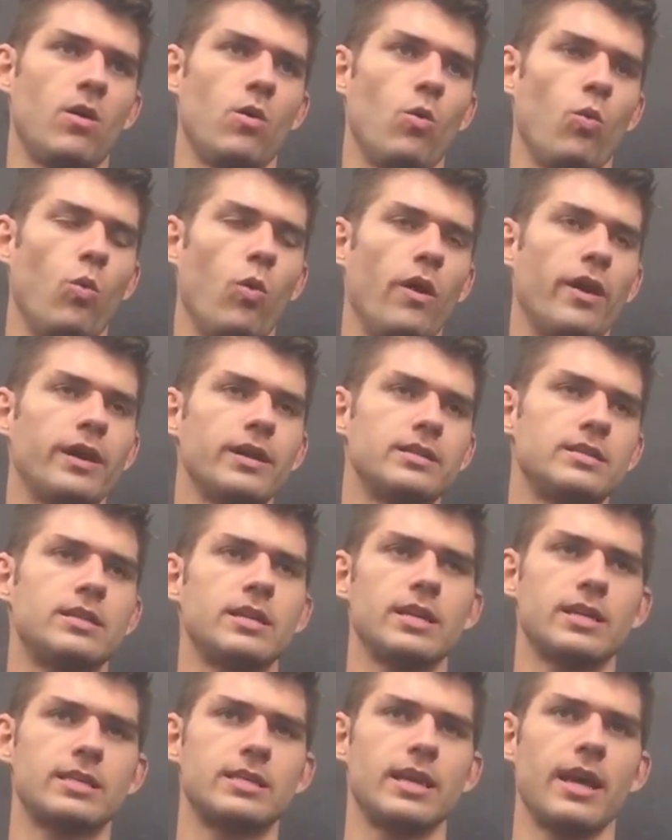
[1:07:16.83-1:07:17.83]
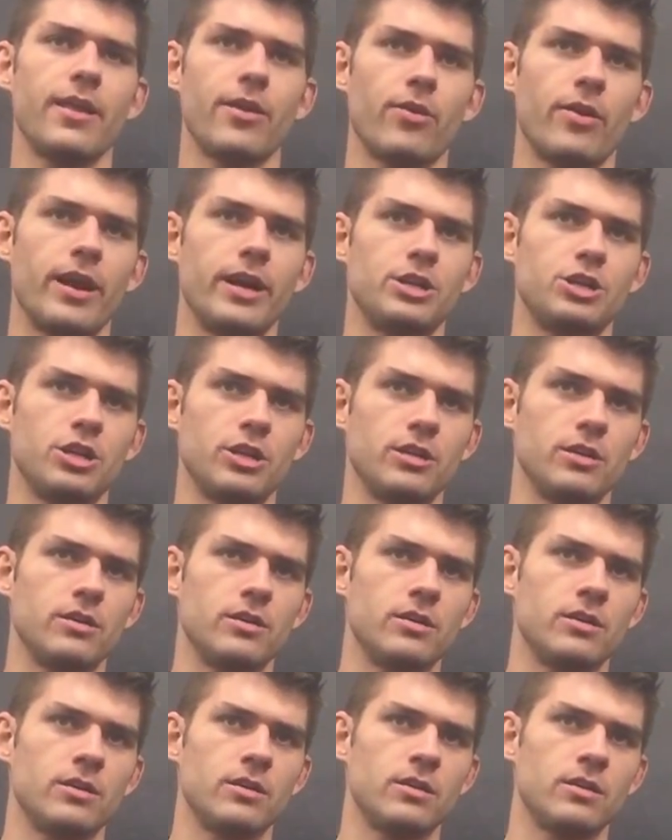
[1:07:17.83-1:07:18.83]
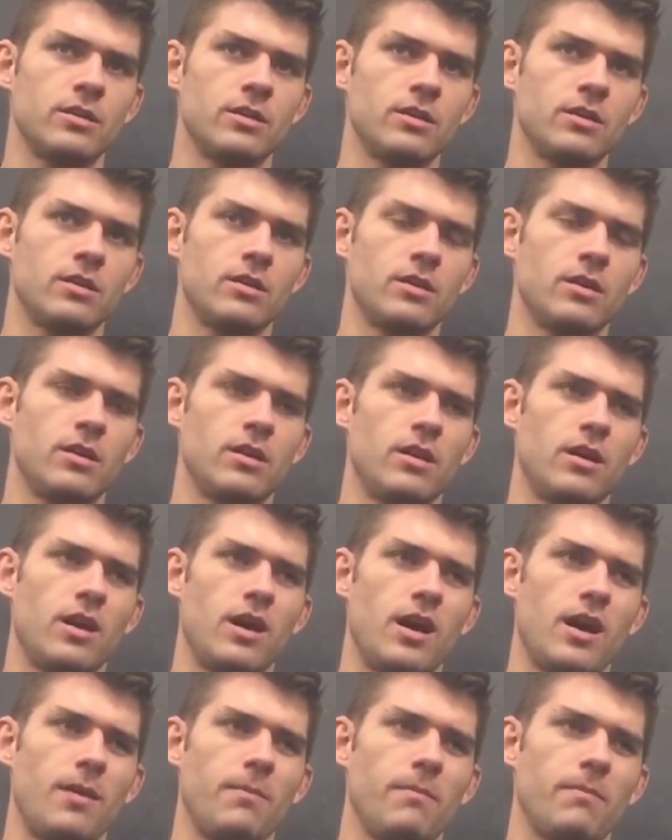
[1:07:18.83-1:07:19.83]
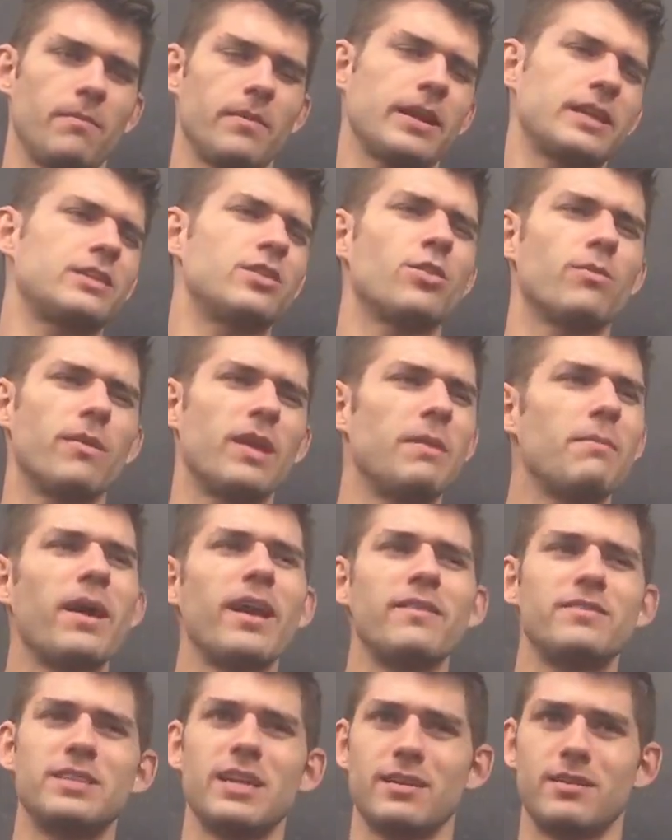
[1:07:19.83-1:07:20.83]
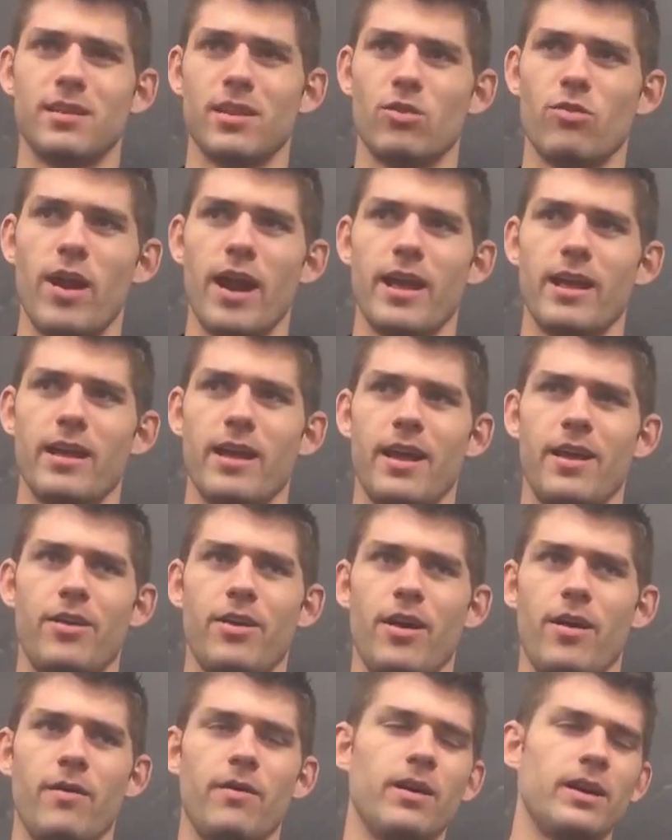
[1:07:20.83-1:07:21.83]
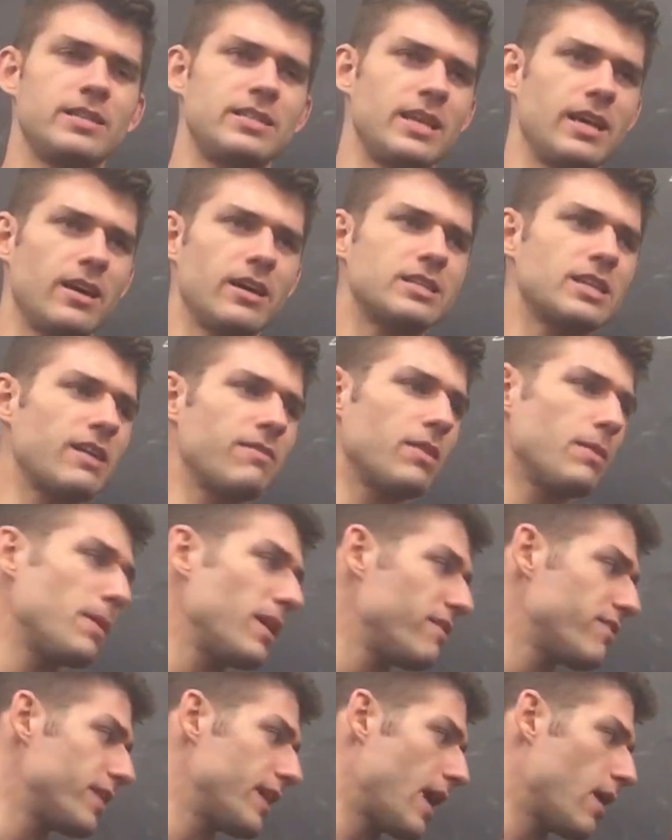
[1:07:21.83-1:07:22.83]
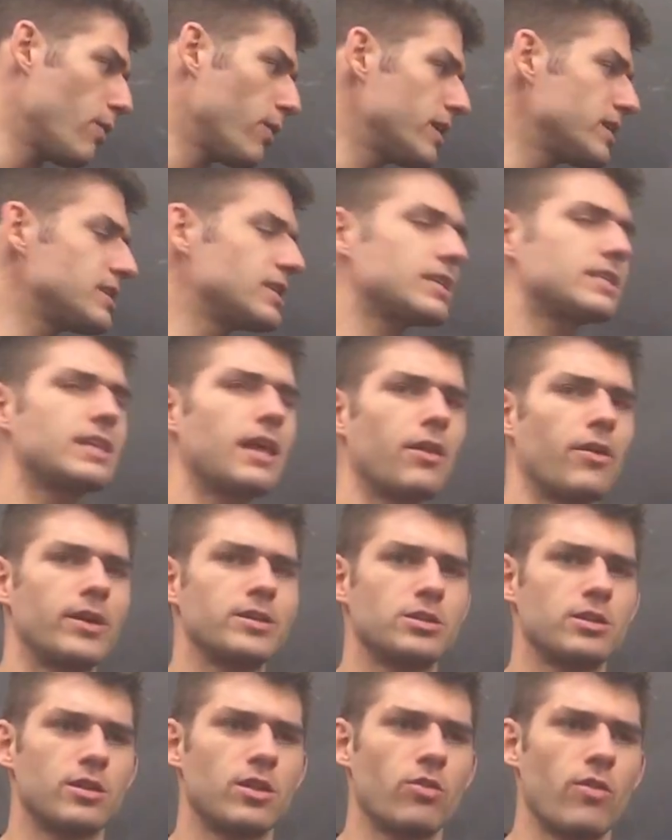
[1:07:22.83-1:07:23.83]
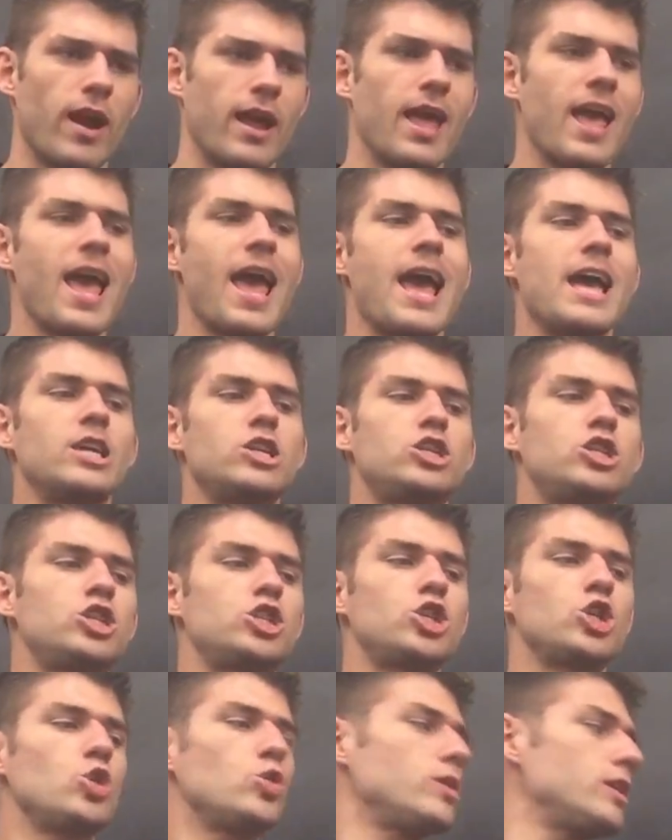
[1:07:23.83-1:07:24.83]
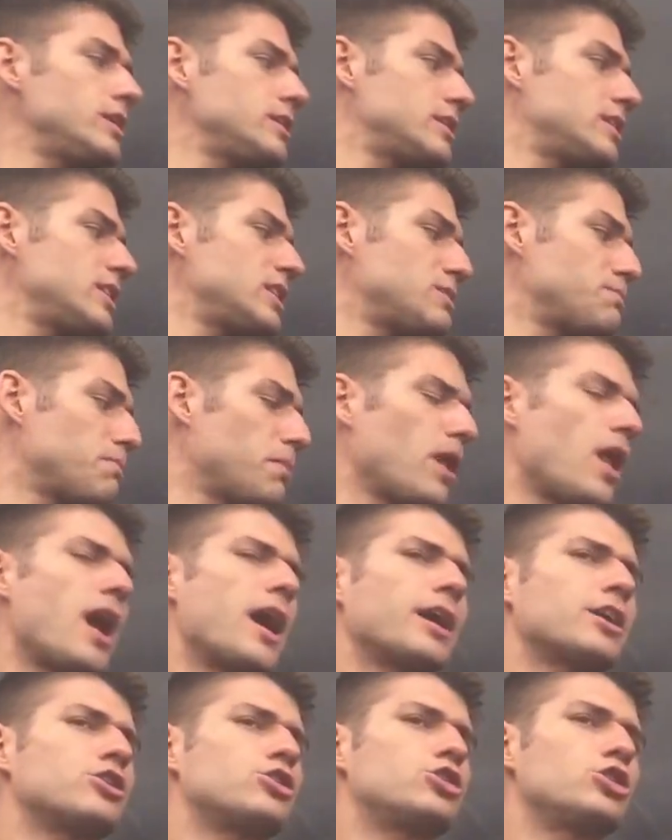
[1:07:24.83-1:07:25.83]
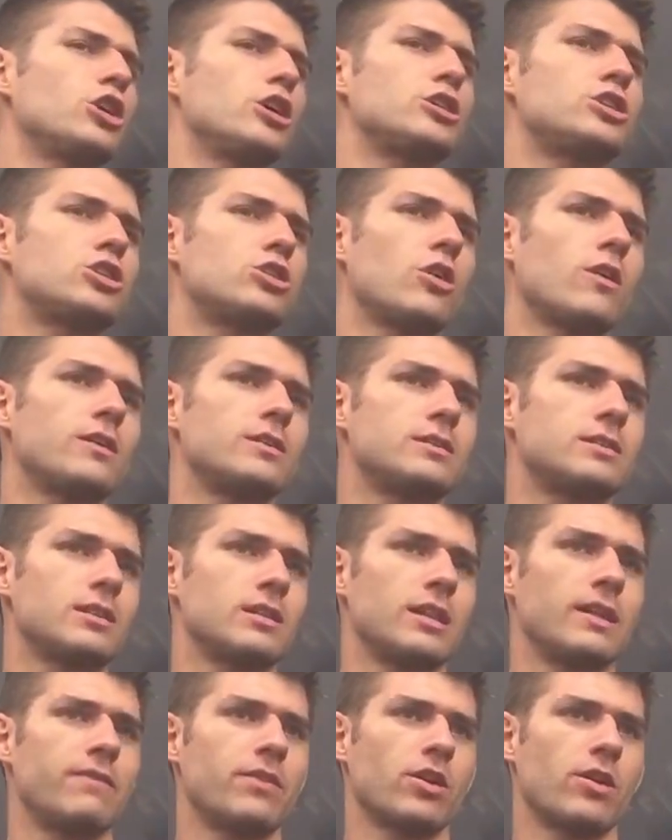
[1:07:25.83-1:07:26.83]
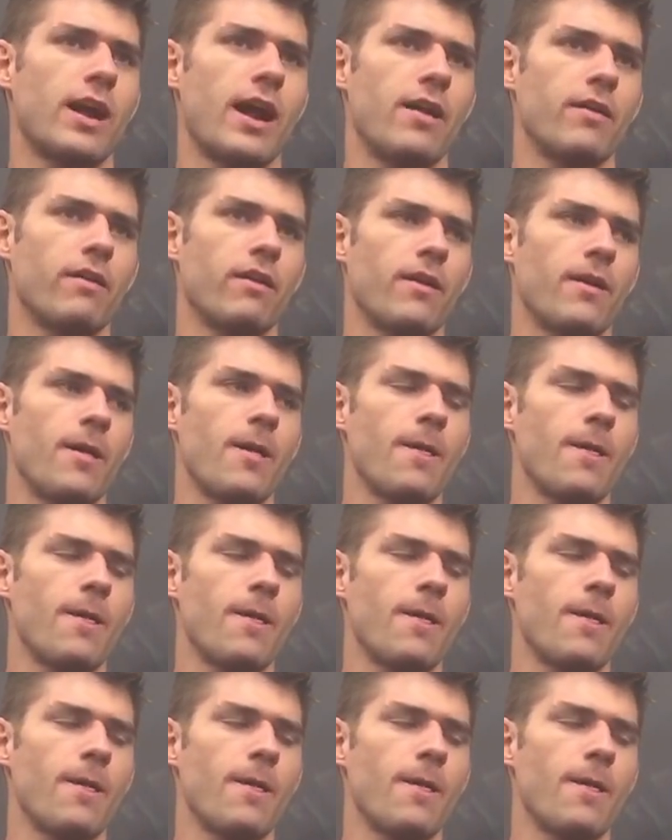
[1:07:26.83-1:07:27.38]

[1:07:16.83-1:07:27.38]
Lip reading: What is the acceleration? He might have said to the right, I don't know. Let's give him the benefit of the doubt. What is the acceleration to the right? As soon as this block just starts to leave the ground.